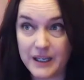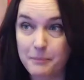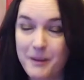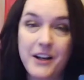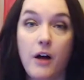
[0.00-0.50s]

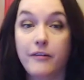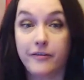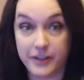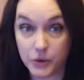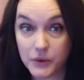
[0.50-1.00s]
It might not
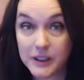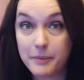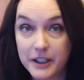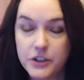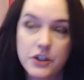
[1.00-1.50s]
feel really
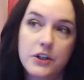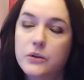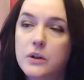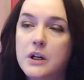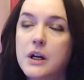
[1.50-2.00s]
big to
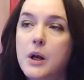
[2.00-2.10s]
you,